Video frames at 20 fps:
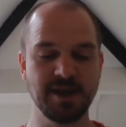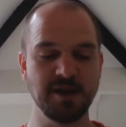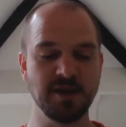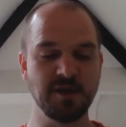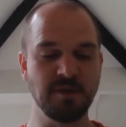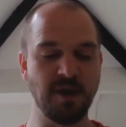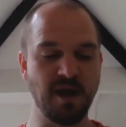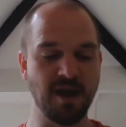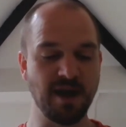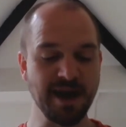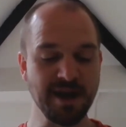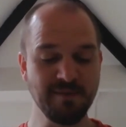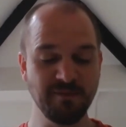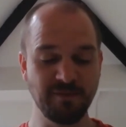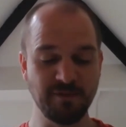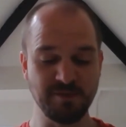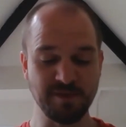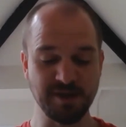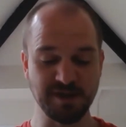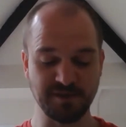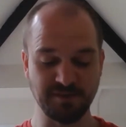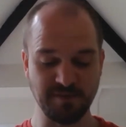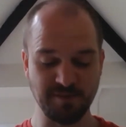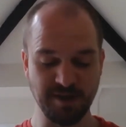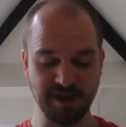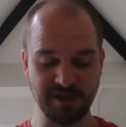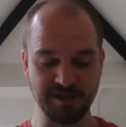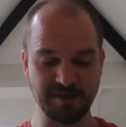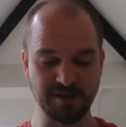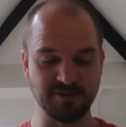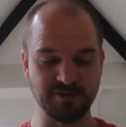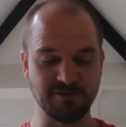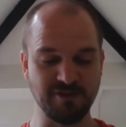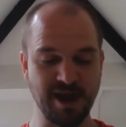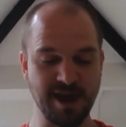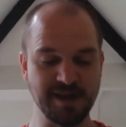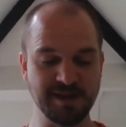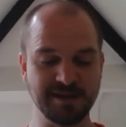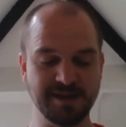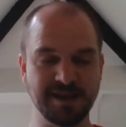who are infamous for being the
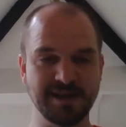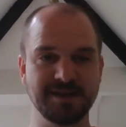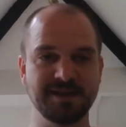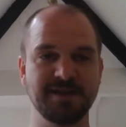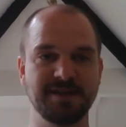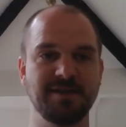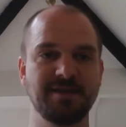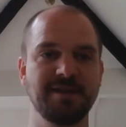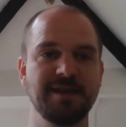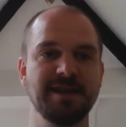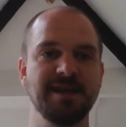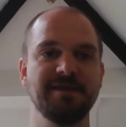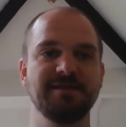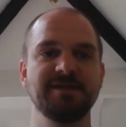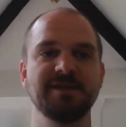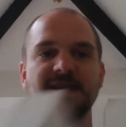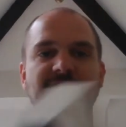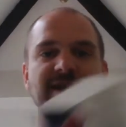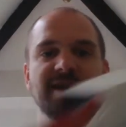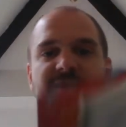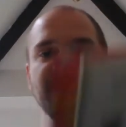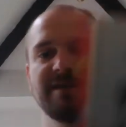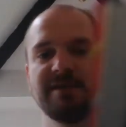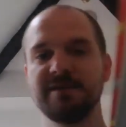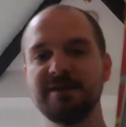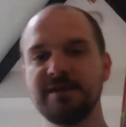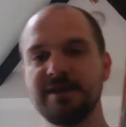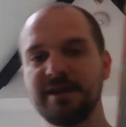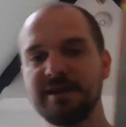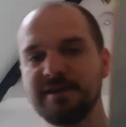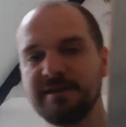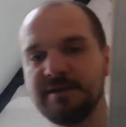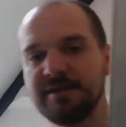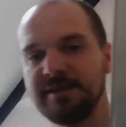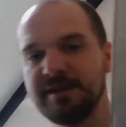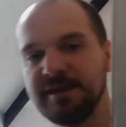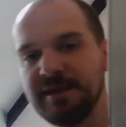greatest thieves in London.